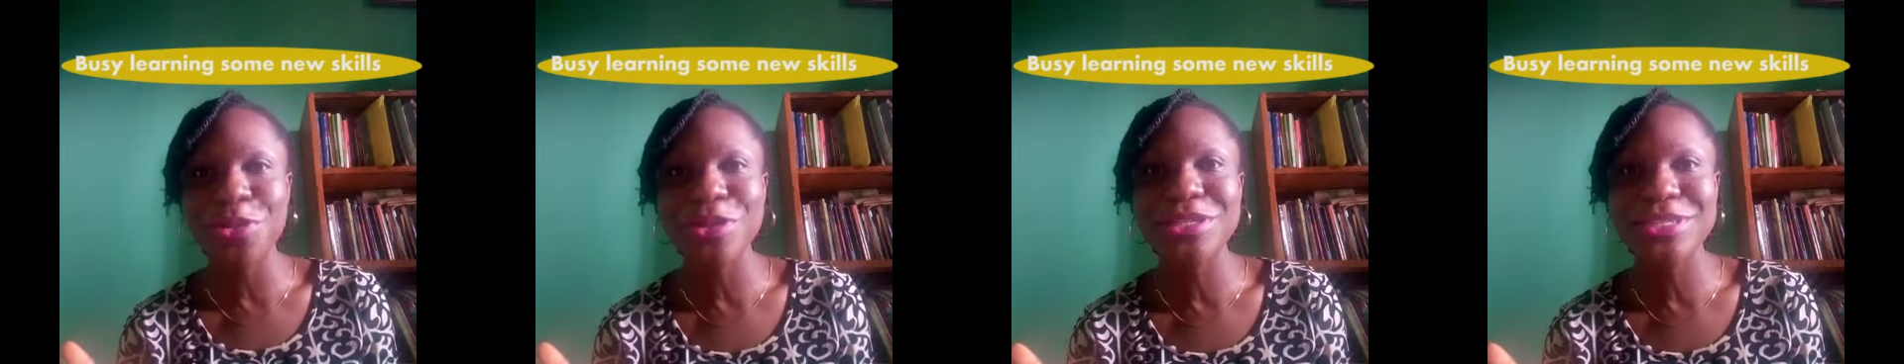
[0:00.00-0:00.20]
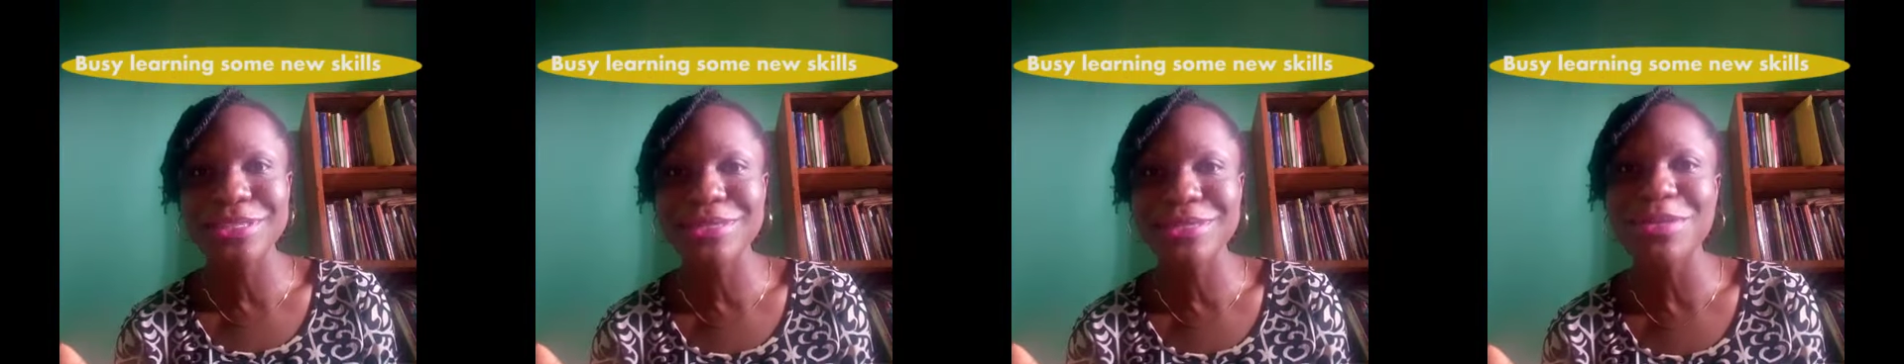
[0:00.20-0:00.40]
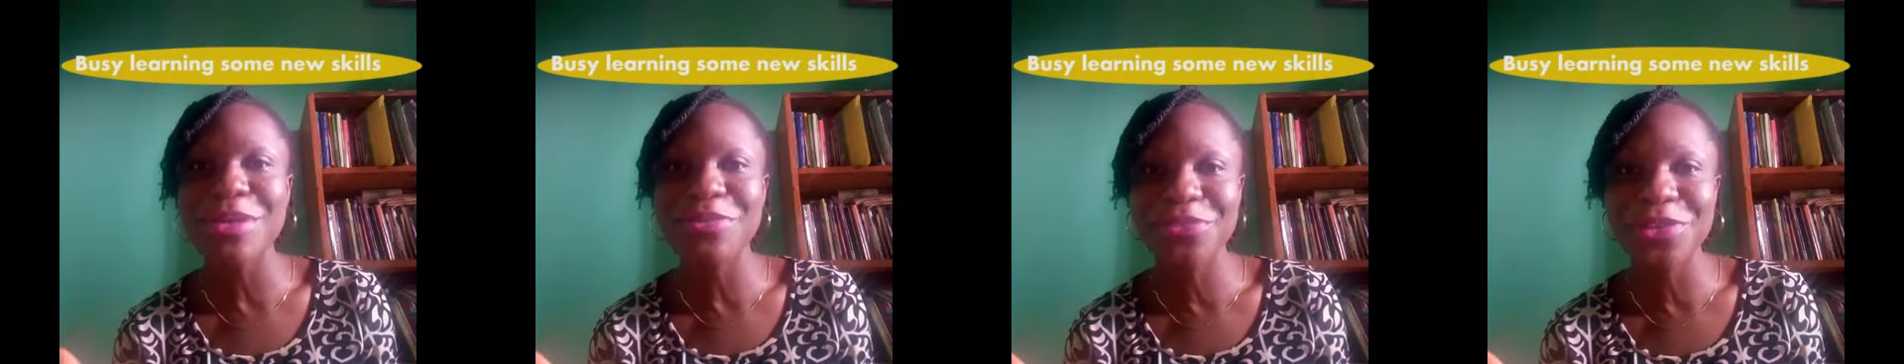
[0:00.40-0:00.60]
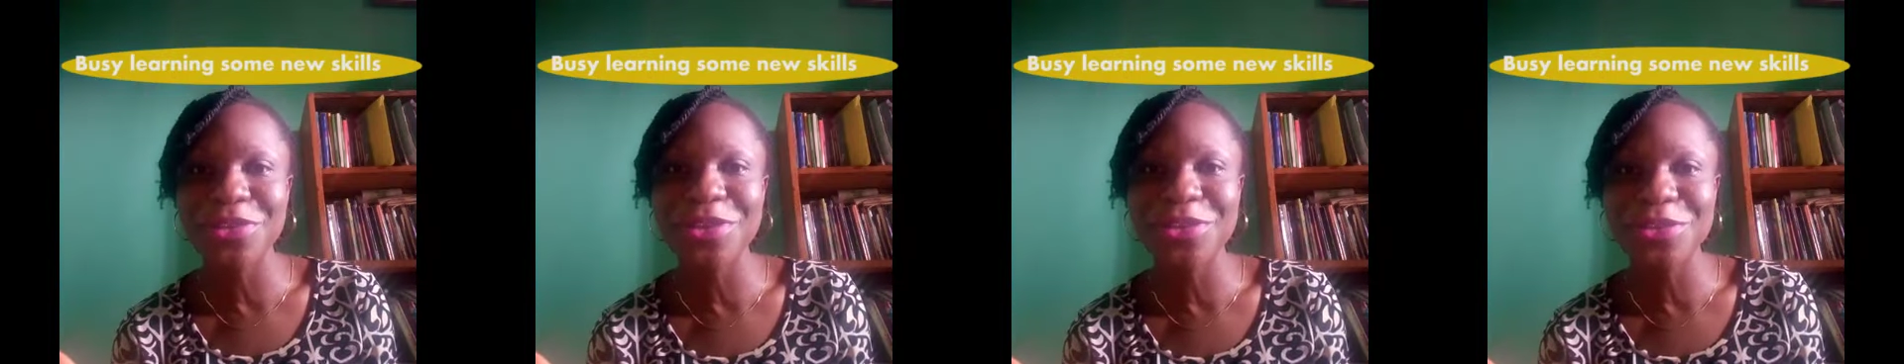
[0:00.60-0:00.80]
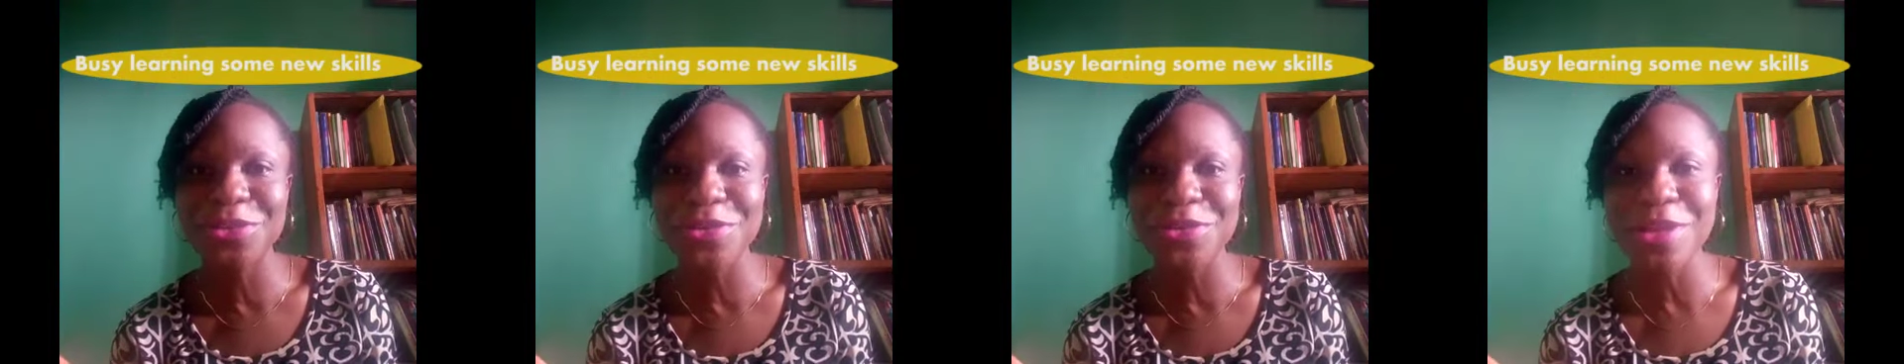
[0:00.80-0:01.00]
watching my
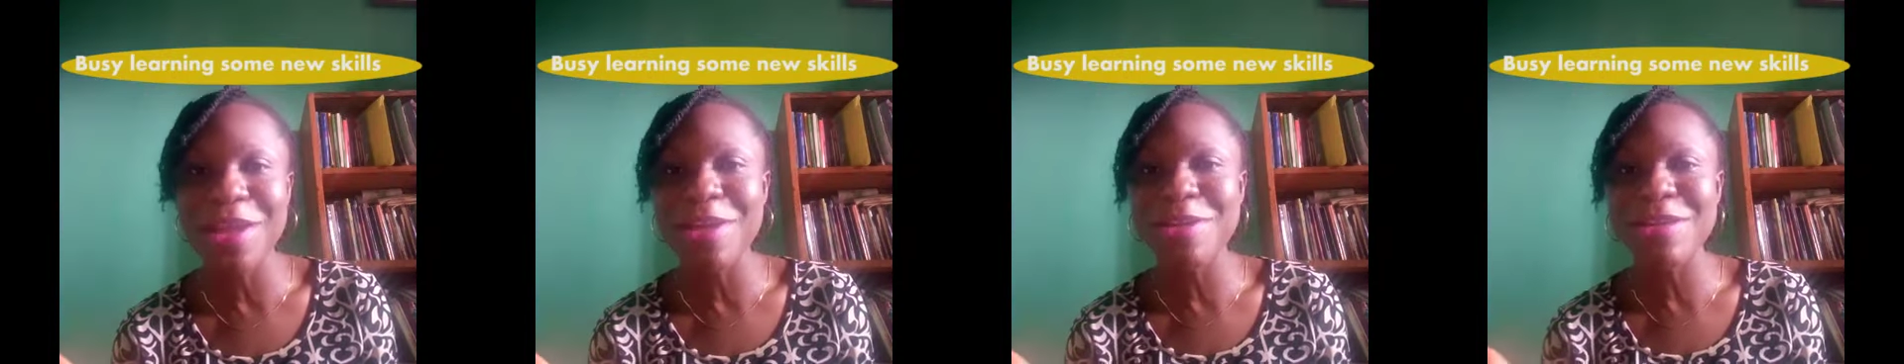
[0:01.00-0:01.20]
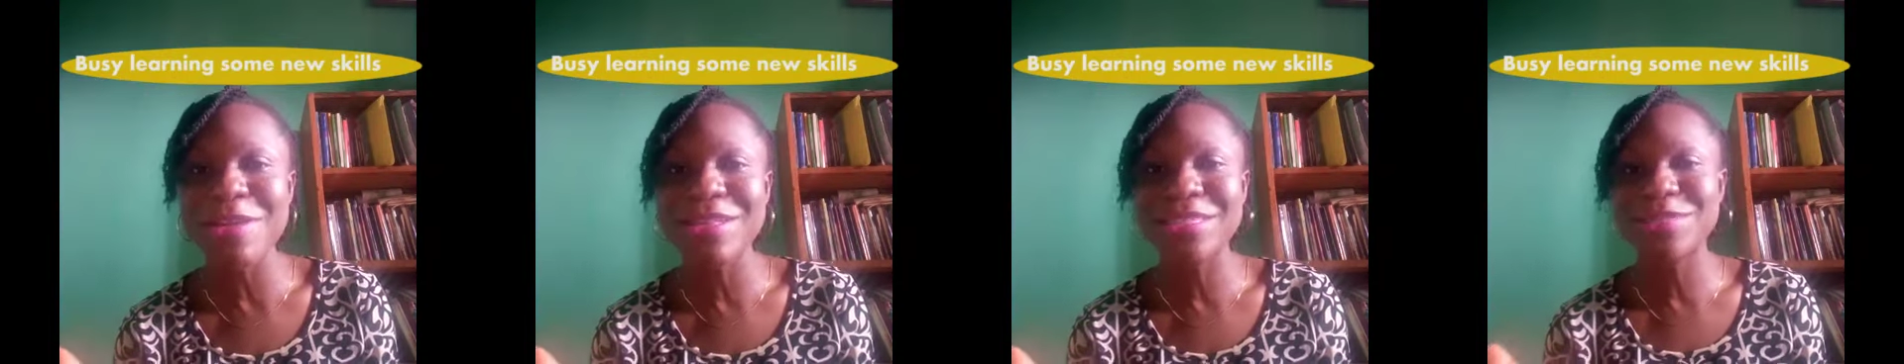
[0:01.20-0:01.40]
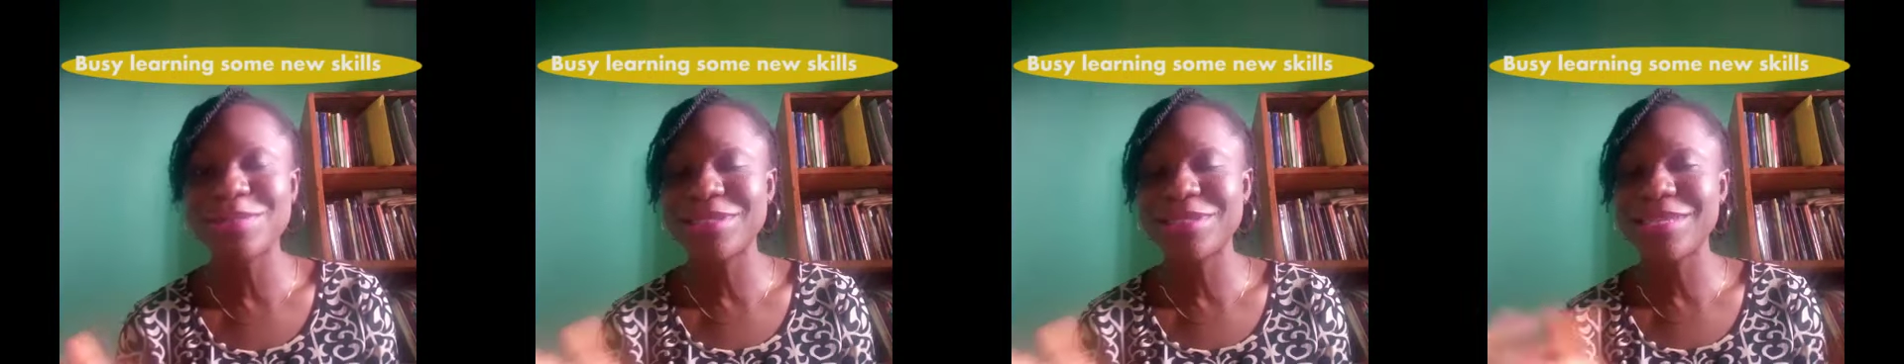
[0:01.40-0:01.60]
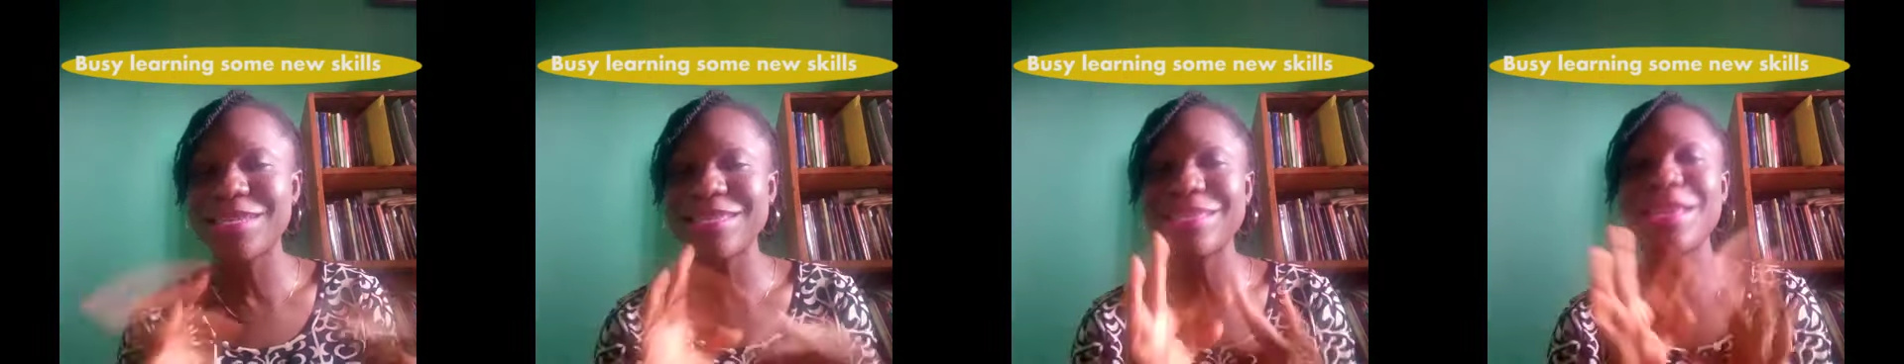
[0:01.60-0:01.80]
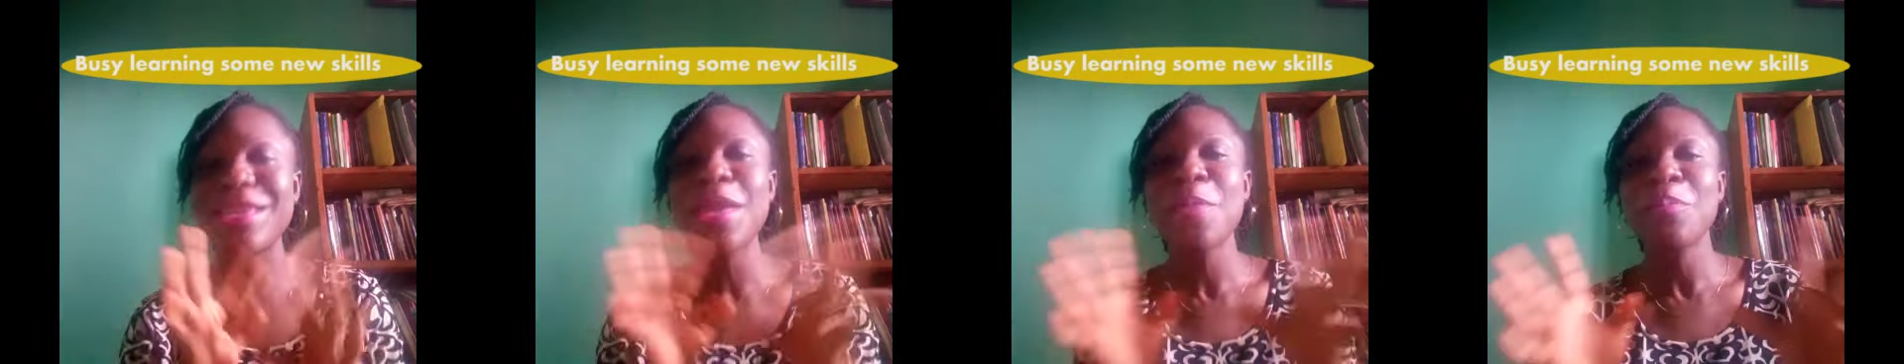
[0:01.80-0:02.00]
video now,
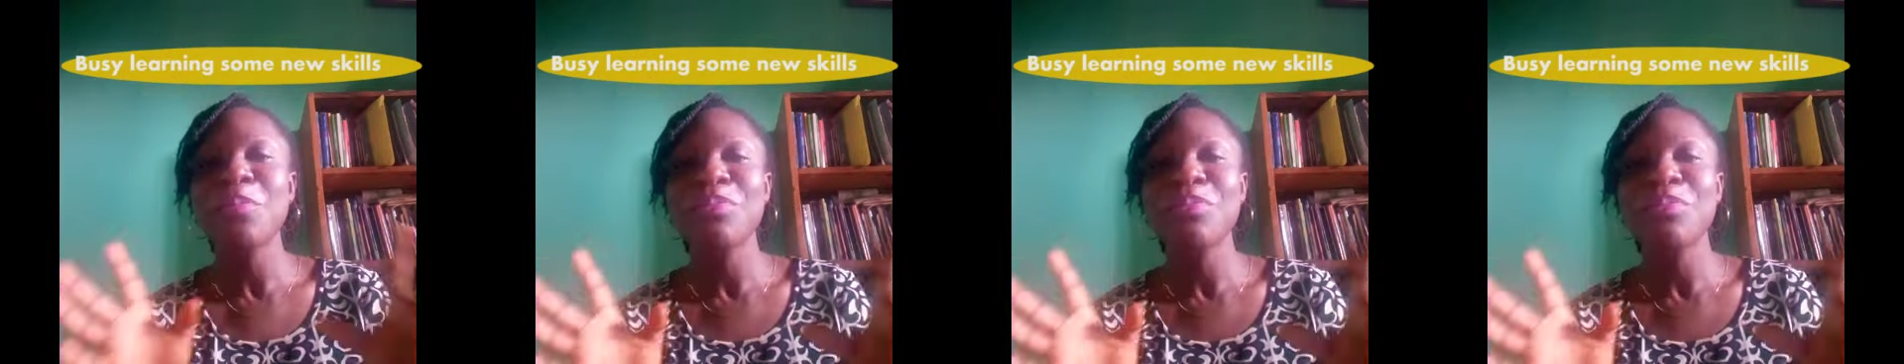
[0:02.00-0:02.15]
especially